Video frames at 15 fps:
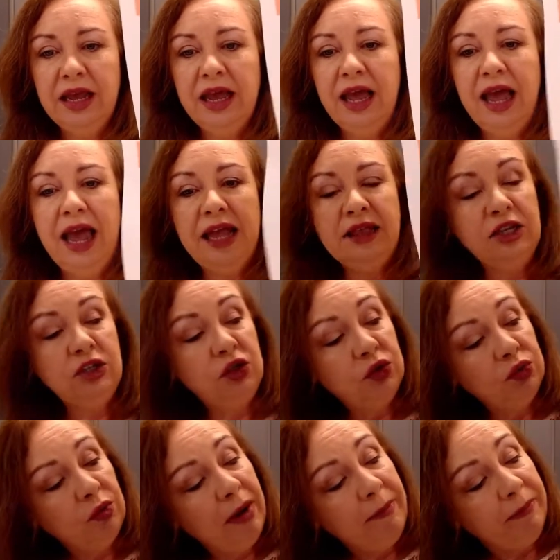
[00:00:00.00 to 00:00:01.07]
And the
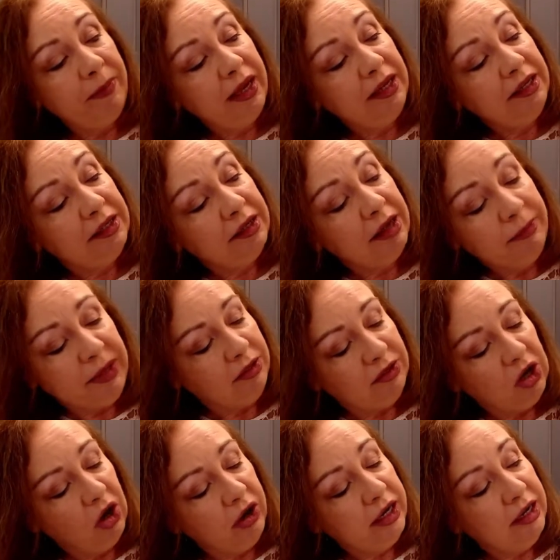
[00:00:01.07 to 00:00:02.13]
trumpet, I mean,
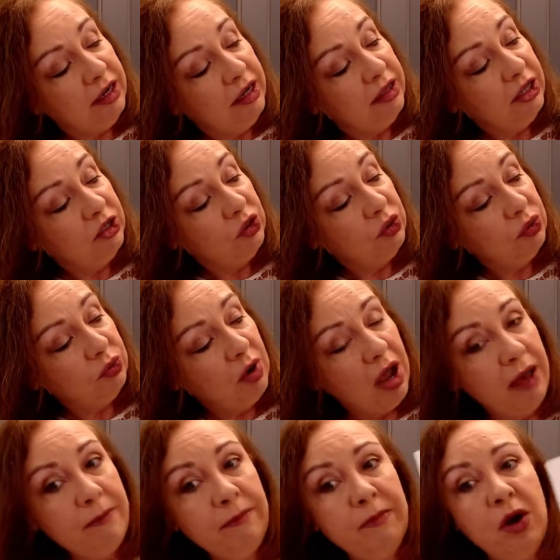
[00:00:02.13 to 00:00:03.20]
sorry, the
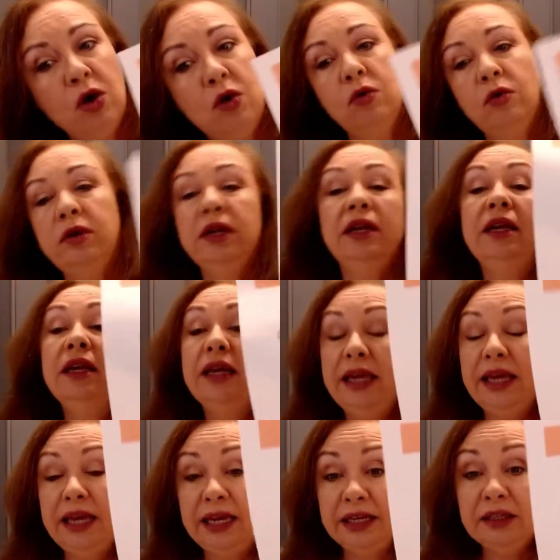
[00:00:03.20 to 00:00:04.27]
trombone
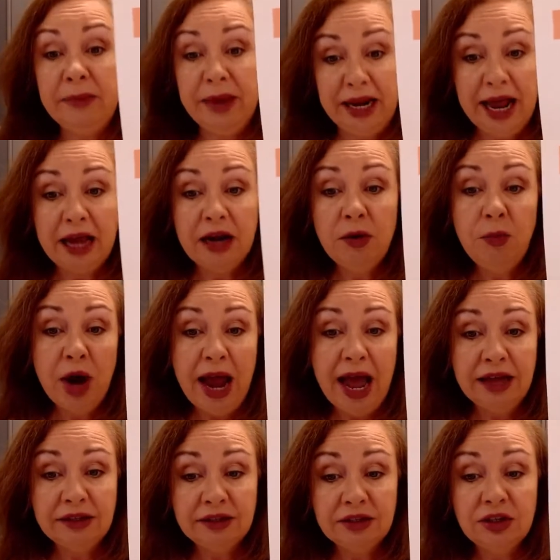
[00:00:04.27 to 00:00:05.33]
is made out of
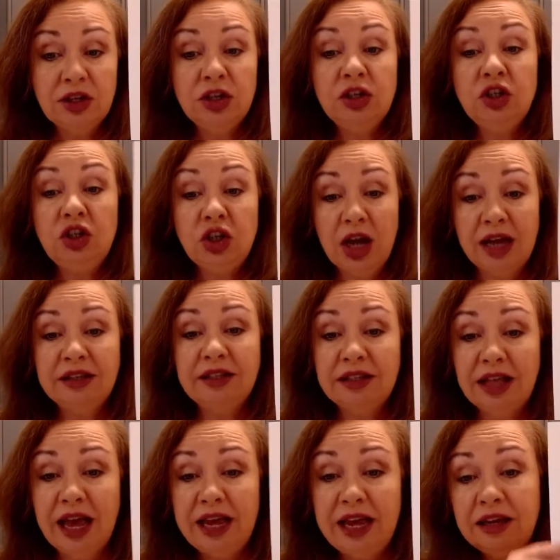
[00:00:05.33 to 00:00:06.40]
brass, just
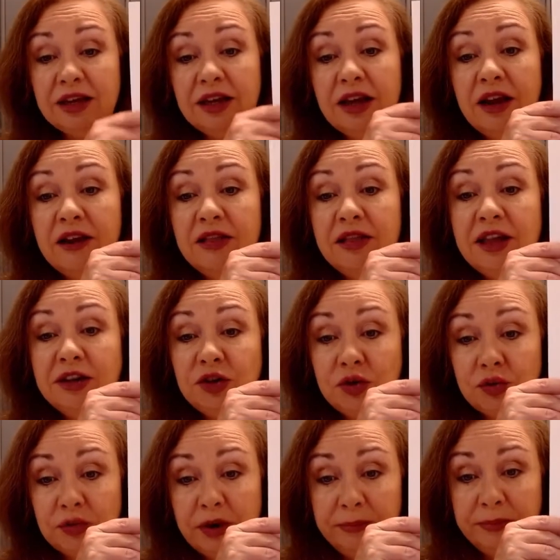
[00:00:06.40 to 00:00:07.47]
like the
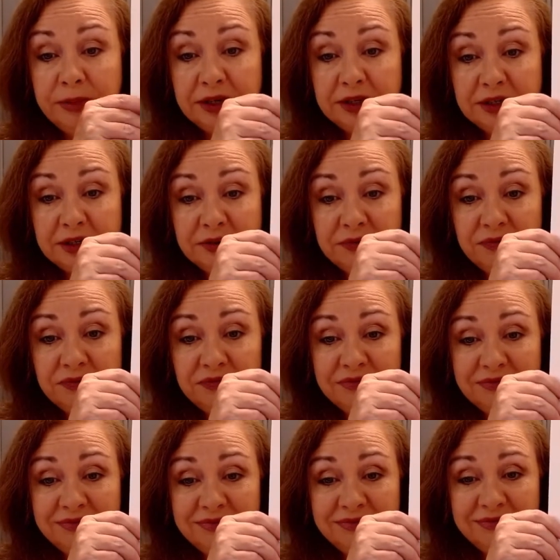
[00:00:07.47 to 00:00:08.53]
trumpet.
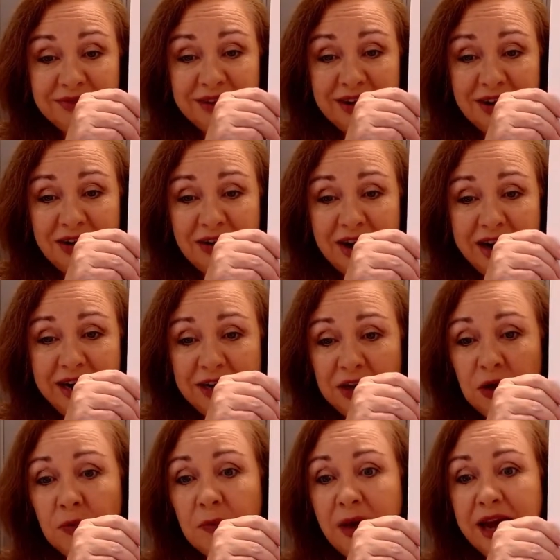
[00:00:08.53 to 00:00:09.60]
All right,
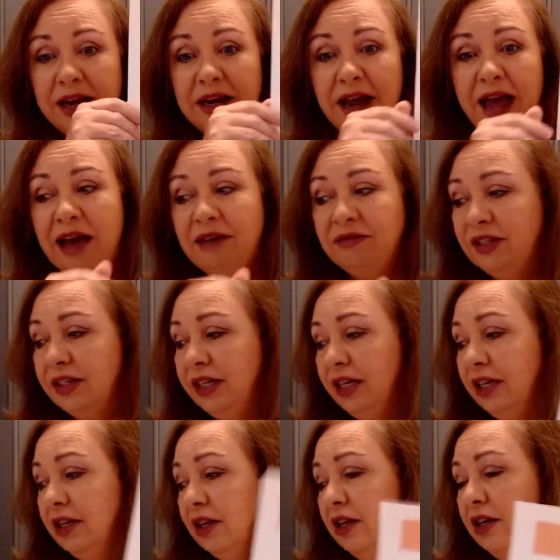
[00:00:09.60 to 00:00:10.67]
you might have
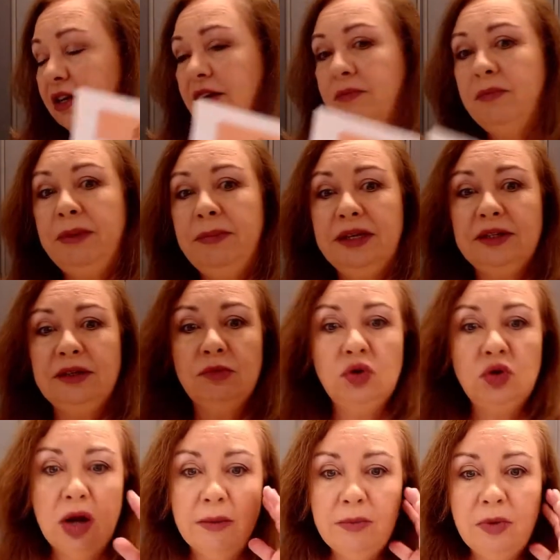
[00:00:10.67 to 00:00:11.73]
seen maybe some
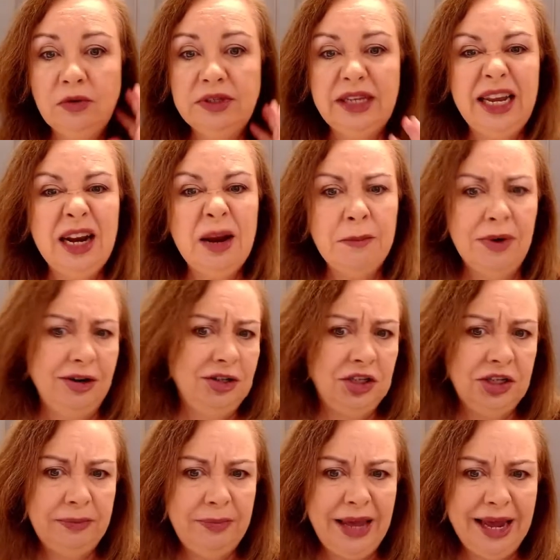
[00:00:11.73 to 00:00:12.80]
trombones in a
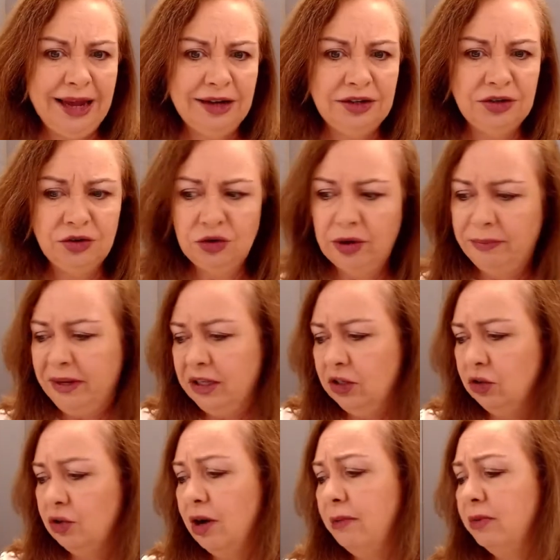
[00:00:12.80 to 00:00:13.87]
marching band. Trumpets and
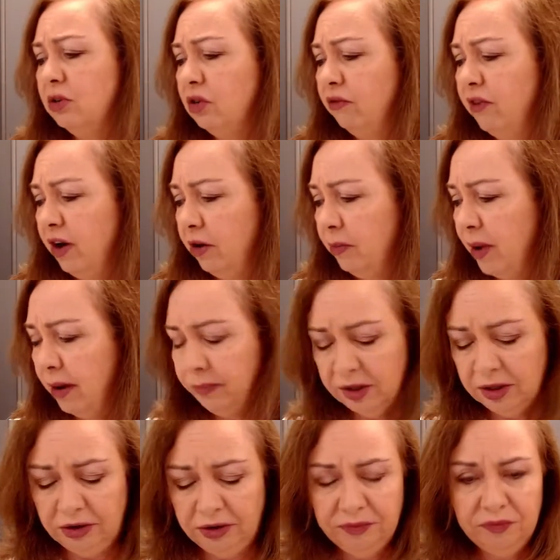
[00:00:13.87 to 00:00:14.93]
trombones are very
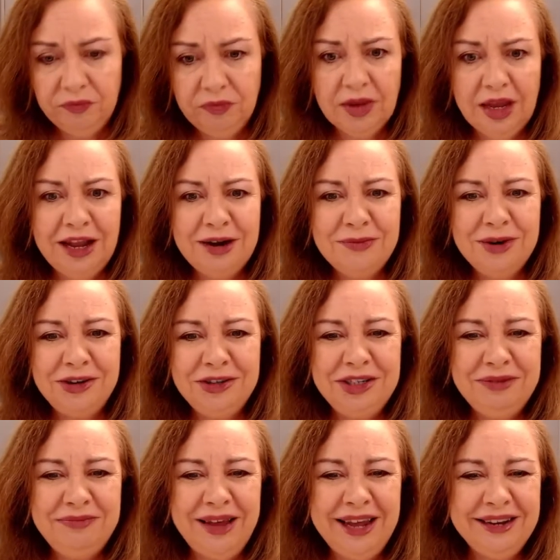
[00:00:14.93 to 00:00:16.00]
popular in a
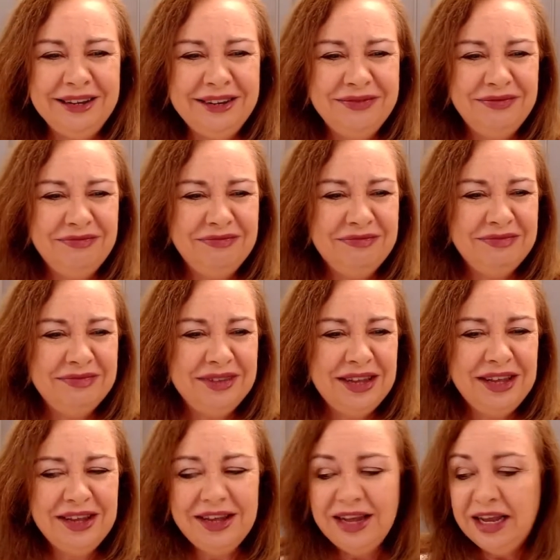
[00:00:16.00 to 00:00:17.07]
marching band.
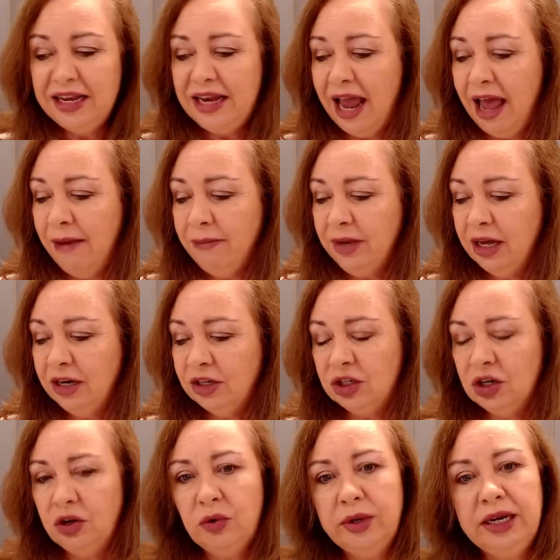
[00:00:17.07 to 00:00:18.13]
Now I'm going to
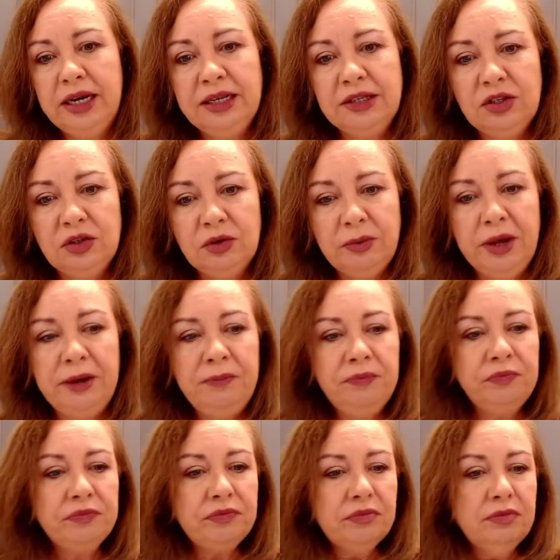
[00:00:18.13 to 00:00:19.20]
show you an instrument
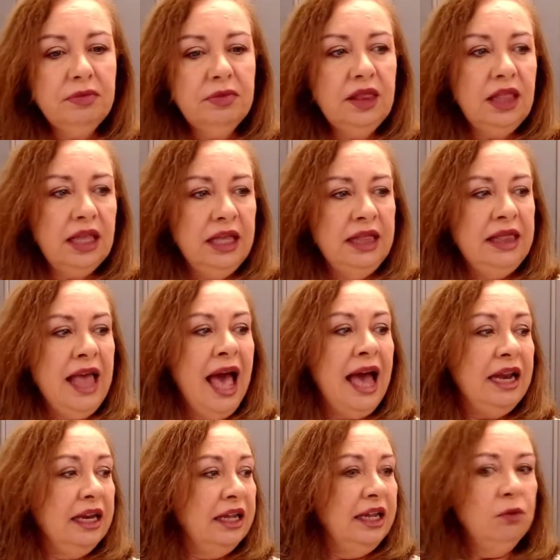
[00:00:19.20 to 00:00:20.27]
that
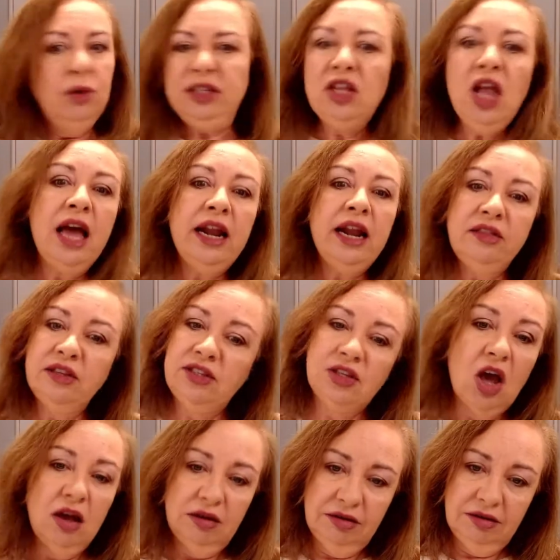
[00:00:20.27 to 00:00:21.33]
was not in the
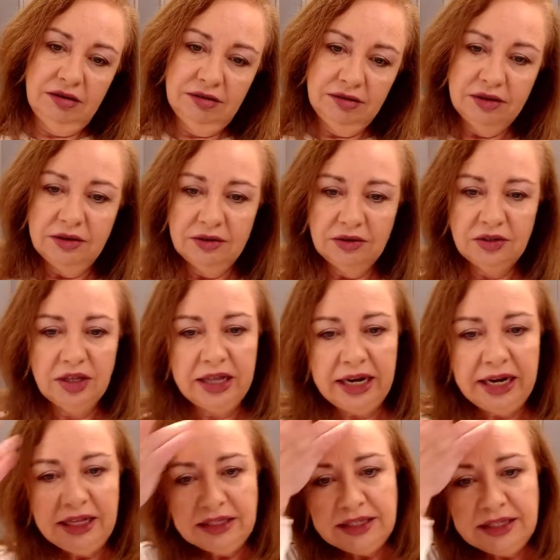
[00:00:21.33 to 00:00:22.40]
song. So they
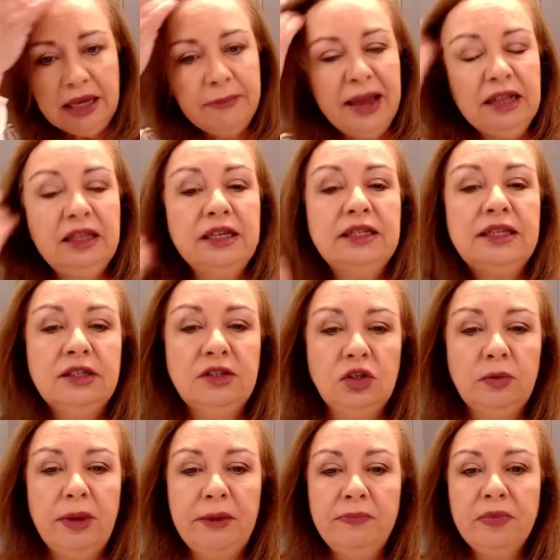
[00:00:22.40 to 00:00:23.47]
didn't sing about this
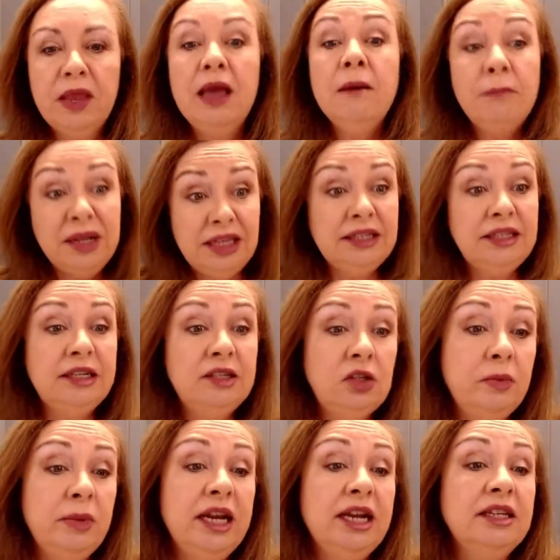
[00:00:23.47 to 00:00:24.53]
instrument. But this
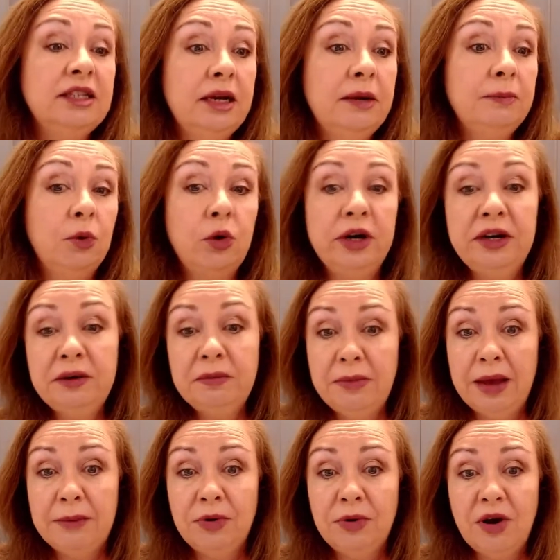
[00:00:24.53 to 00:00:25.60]
instrument is an important
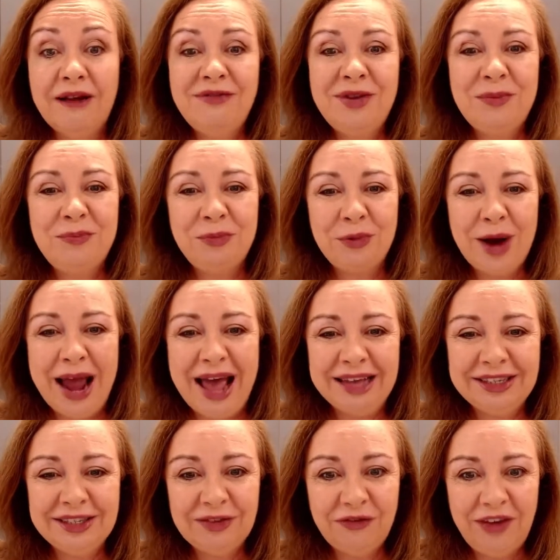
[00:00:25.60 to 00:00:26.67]
member of the
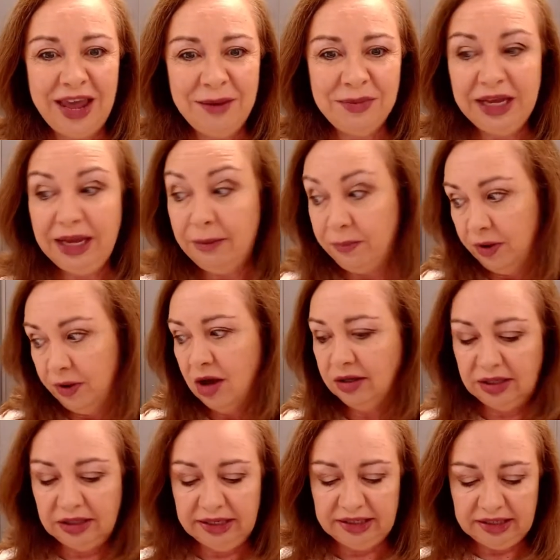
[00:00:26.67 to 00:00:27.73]
brass family. It belongs
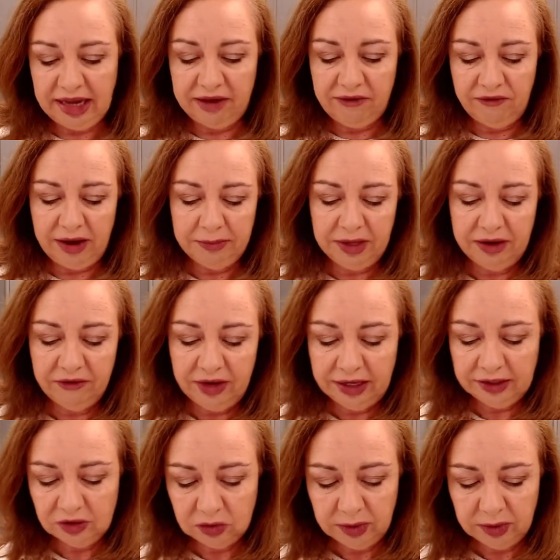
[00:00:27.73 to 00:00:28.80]
to the same family of
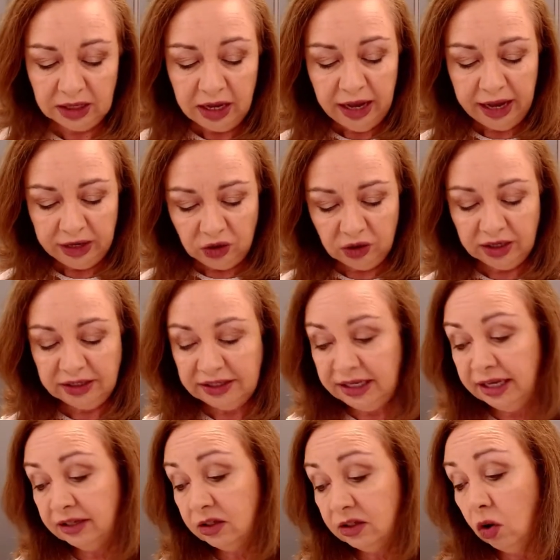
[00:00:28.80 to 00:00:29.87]
instruments. And you're going to see
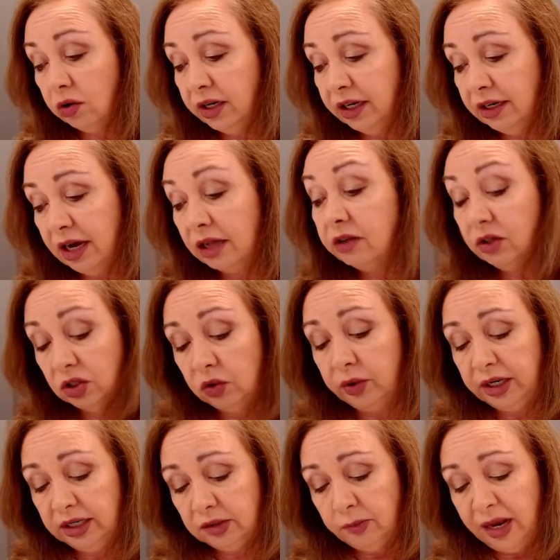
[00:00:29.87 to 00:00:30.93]
it's gold in color, so it
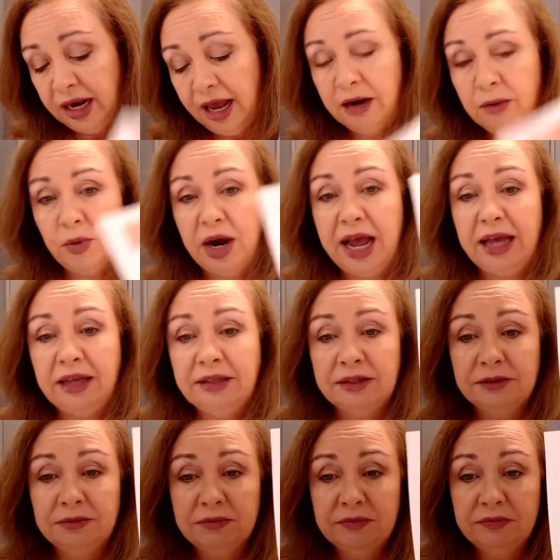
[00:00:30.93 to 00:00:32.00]
is made out of
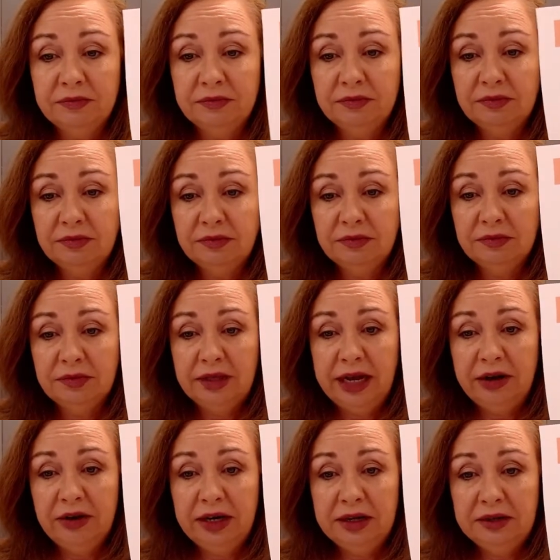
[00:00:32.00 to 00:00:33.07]
brass. There
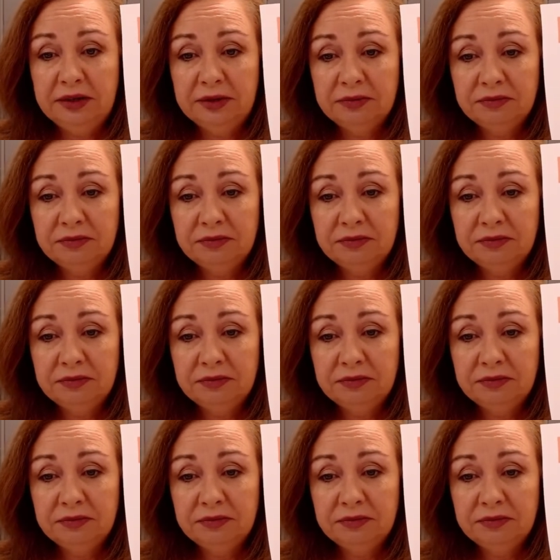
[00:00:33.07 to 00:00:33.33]
it is.